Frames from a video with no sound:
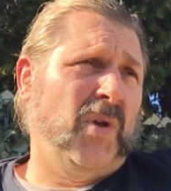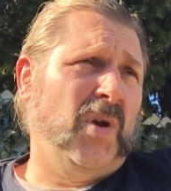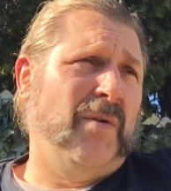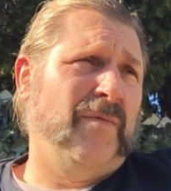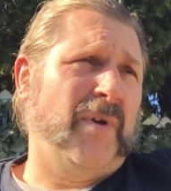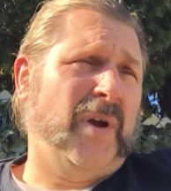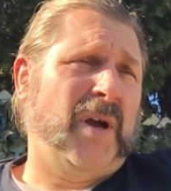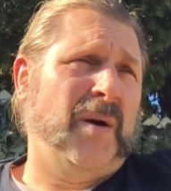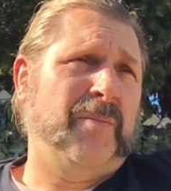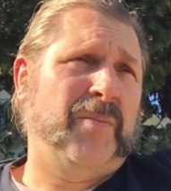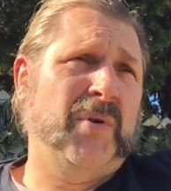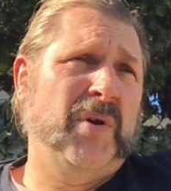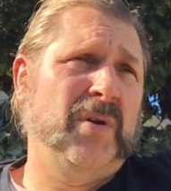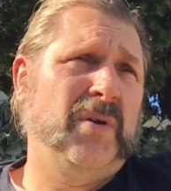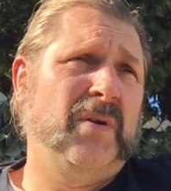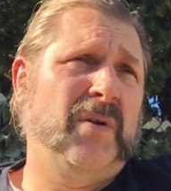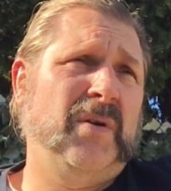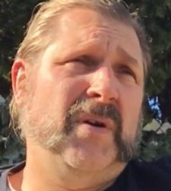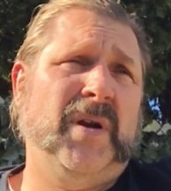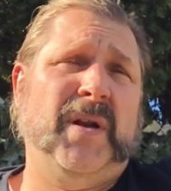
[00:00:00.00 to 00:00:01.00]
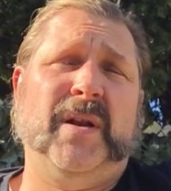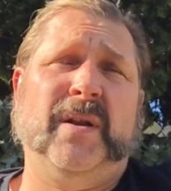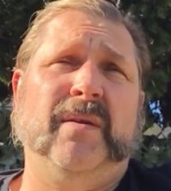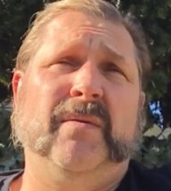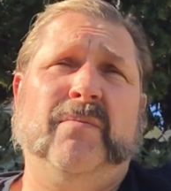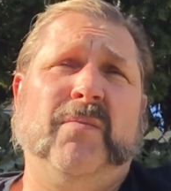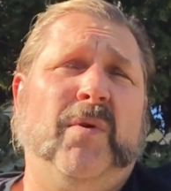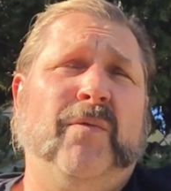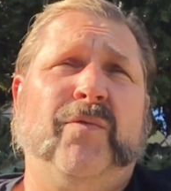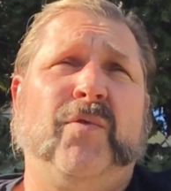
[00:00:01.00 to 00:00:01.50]
a computer, and
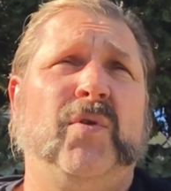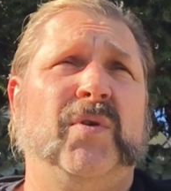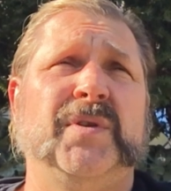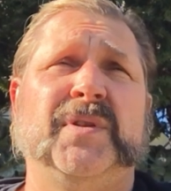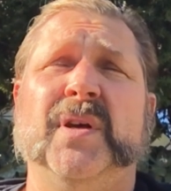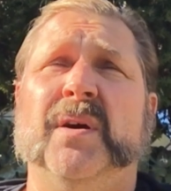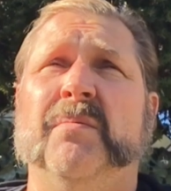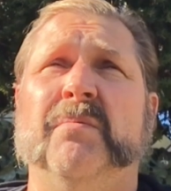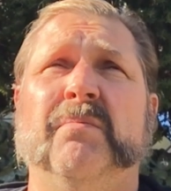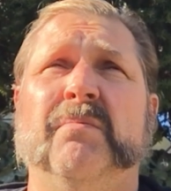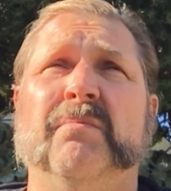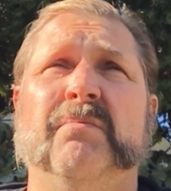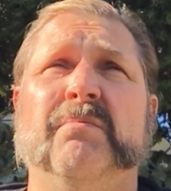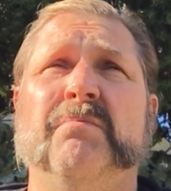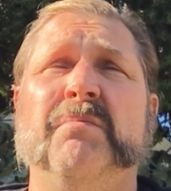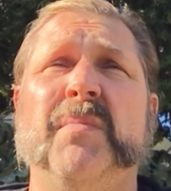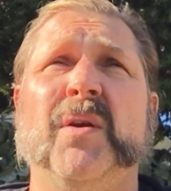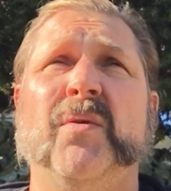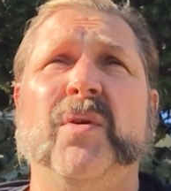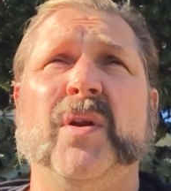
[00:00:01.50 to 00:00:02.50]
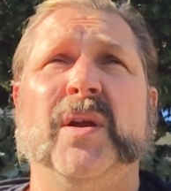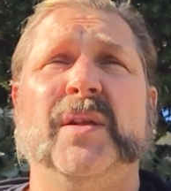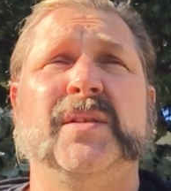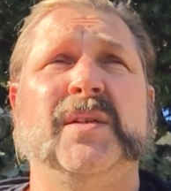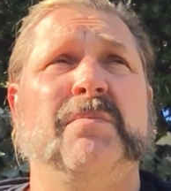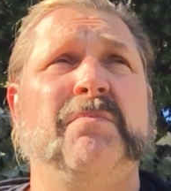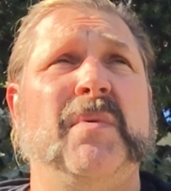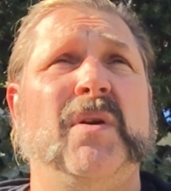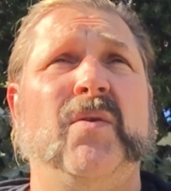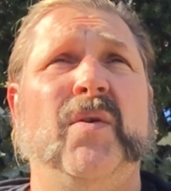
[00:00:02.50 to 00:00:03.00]
of course there are myriads
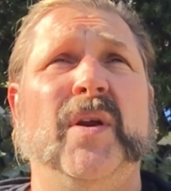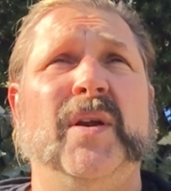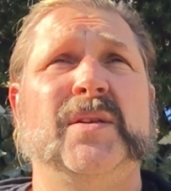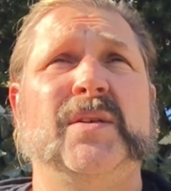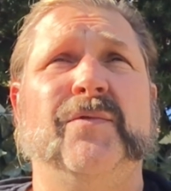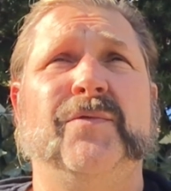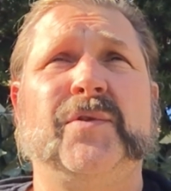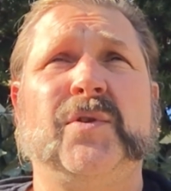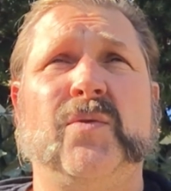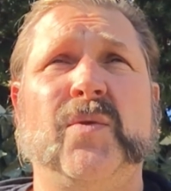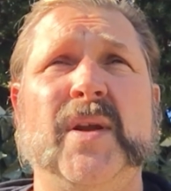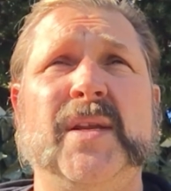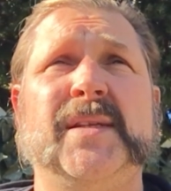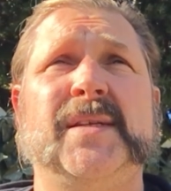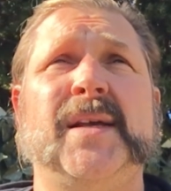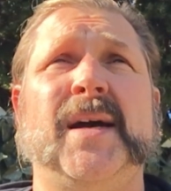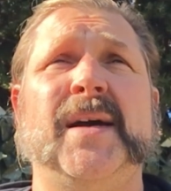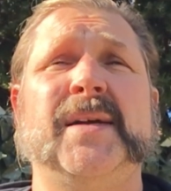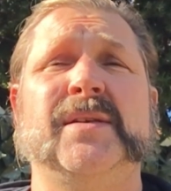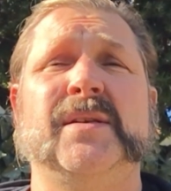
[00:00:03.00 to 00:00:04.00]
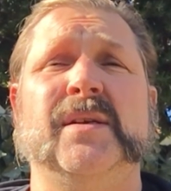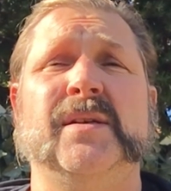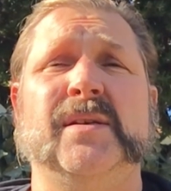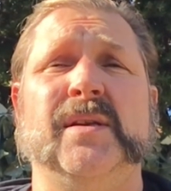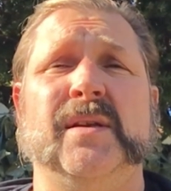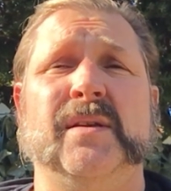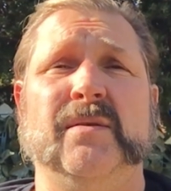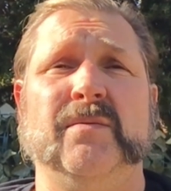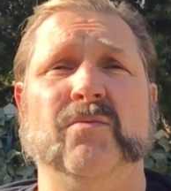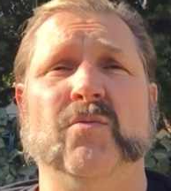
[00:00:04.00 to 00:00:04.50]
and myriads of screen sizes,
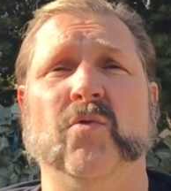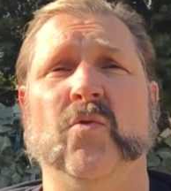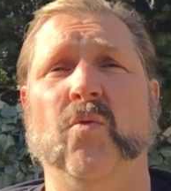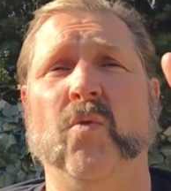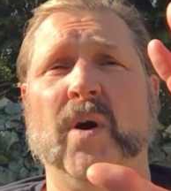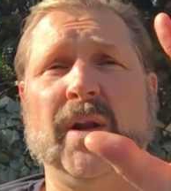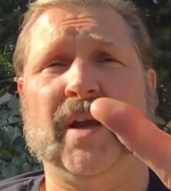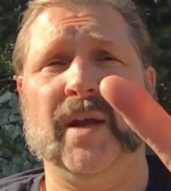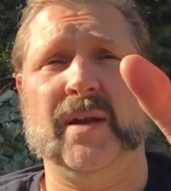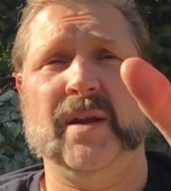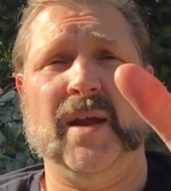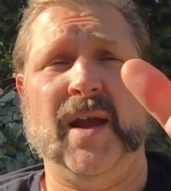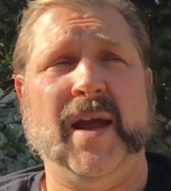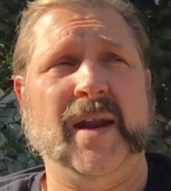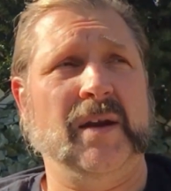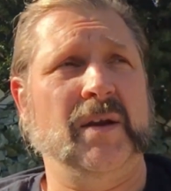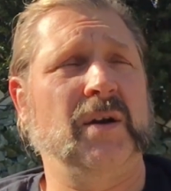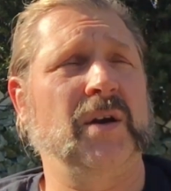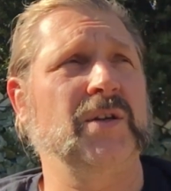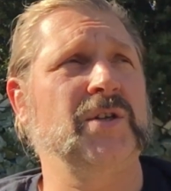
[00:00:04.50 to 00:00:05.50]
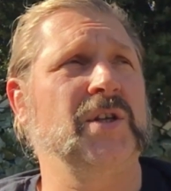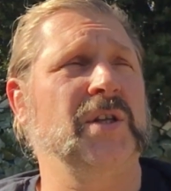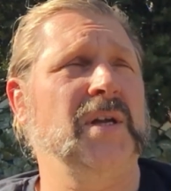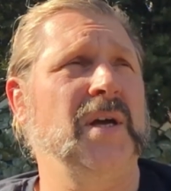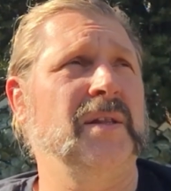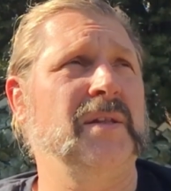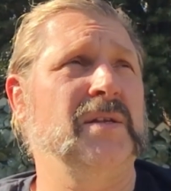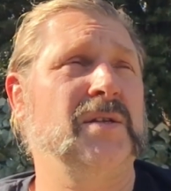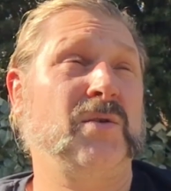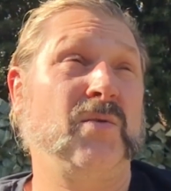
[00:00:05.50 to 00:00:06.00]
and one can enlarge it
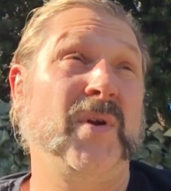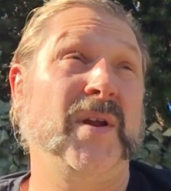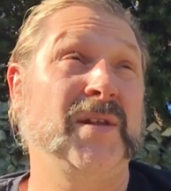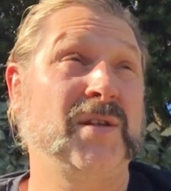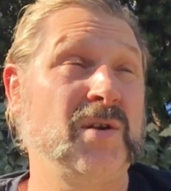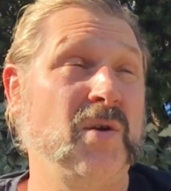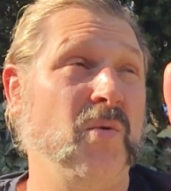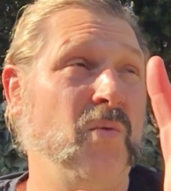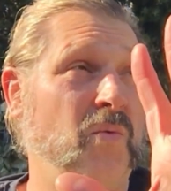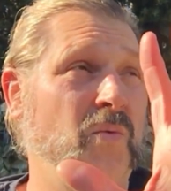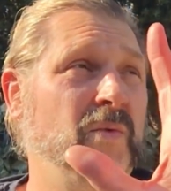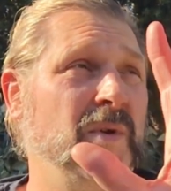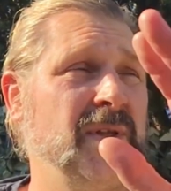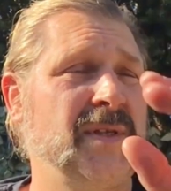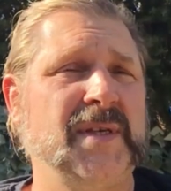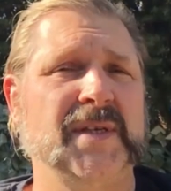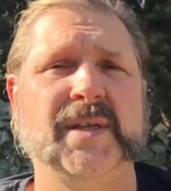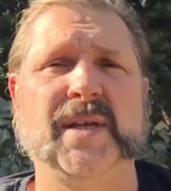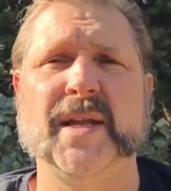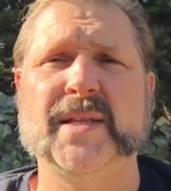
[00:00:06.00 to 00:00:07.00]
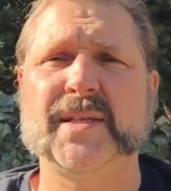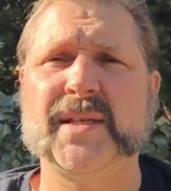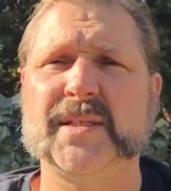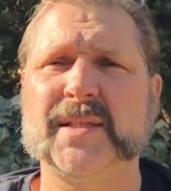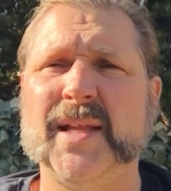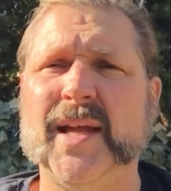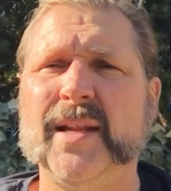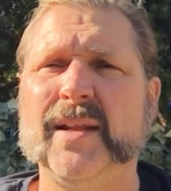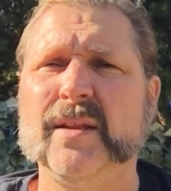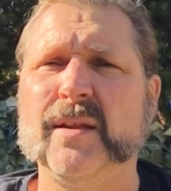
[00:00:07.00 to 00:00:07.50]
on the screen. So it's a
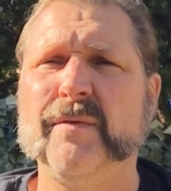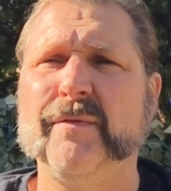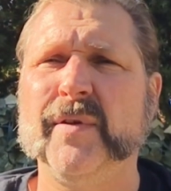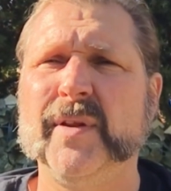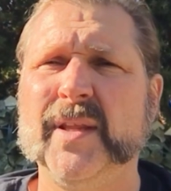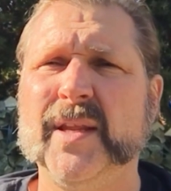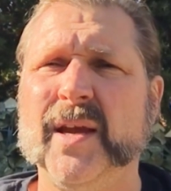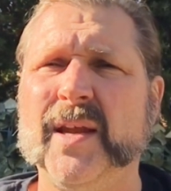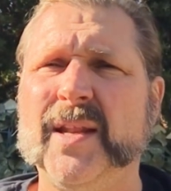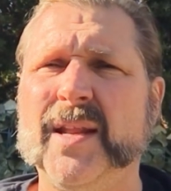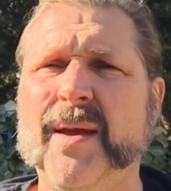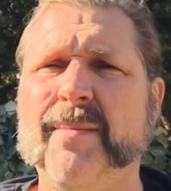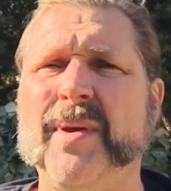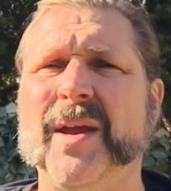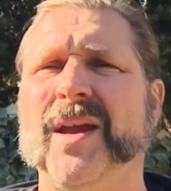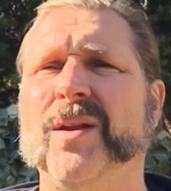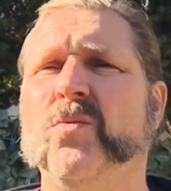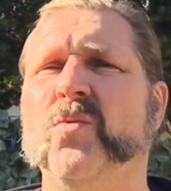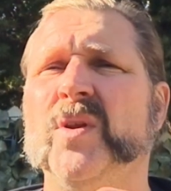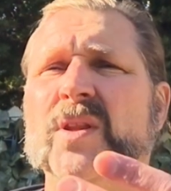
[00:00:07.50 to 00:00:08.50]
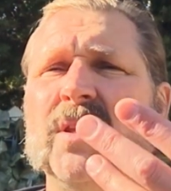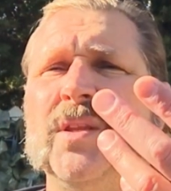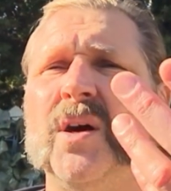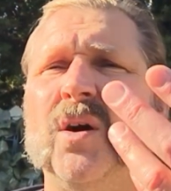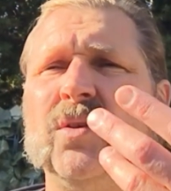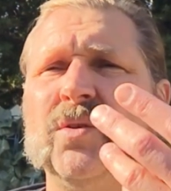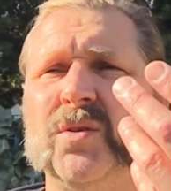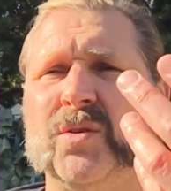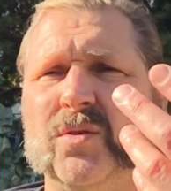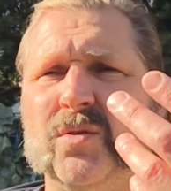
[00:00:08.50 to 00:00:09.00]
slightly different dynamic, and we
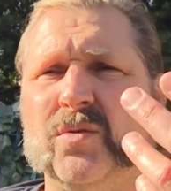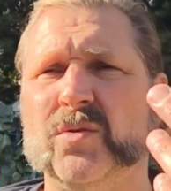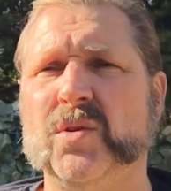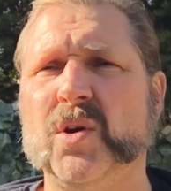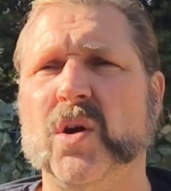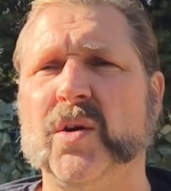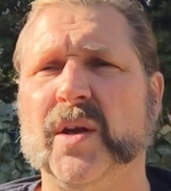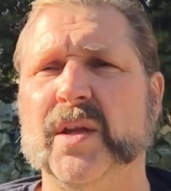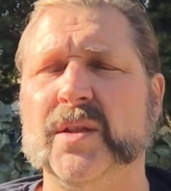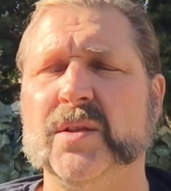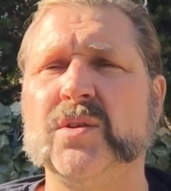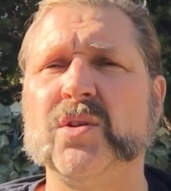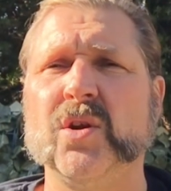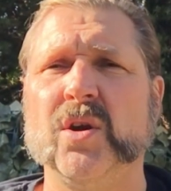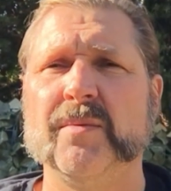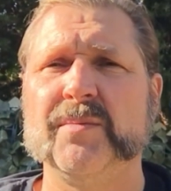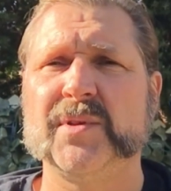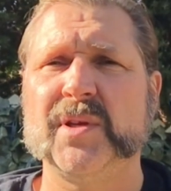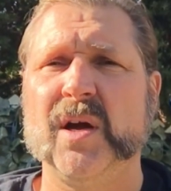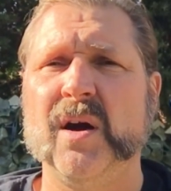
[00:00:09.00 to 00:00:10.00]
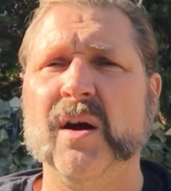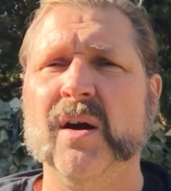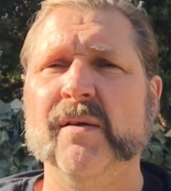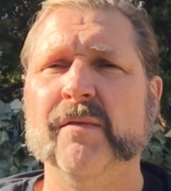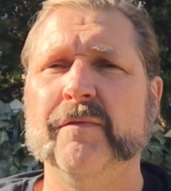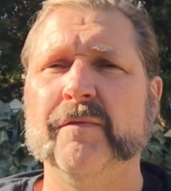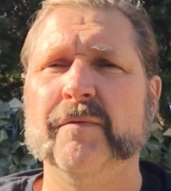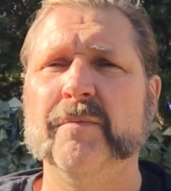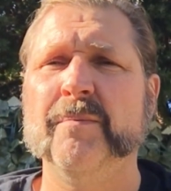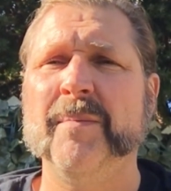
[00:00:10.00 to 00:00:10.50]
don't talk in terms
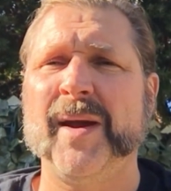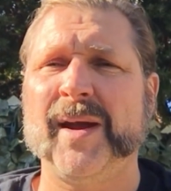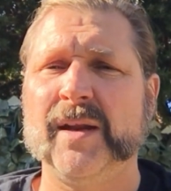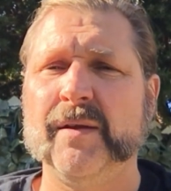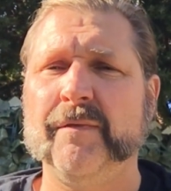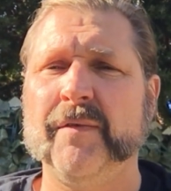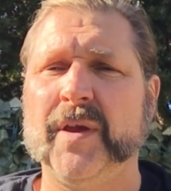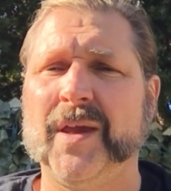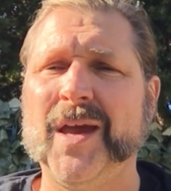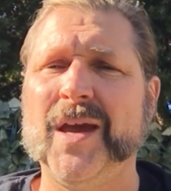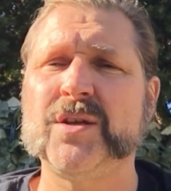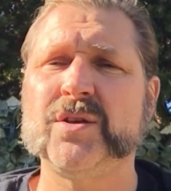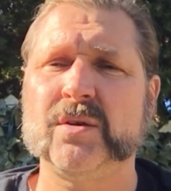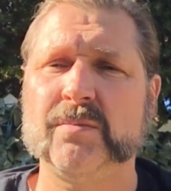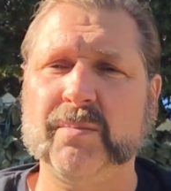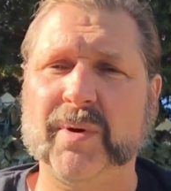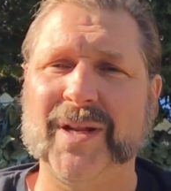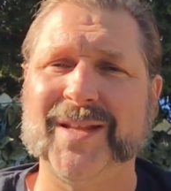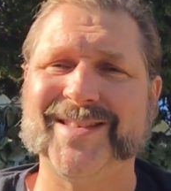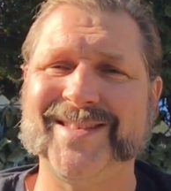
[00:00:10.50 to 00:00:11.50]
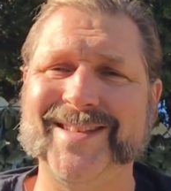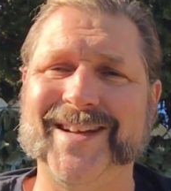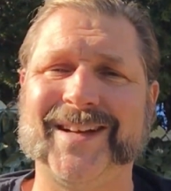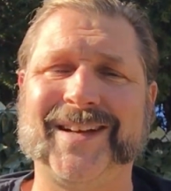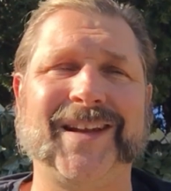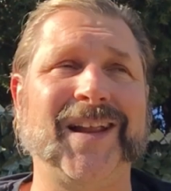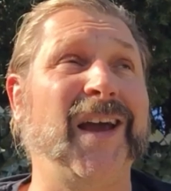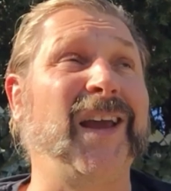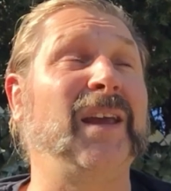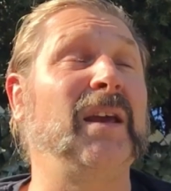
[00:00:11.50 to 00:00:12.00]
of magnification, but it's
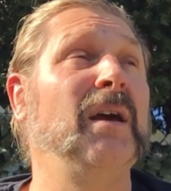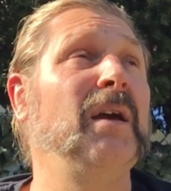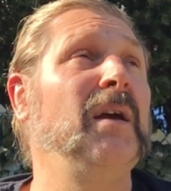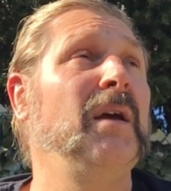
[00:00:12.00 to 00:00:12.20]
not like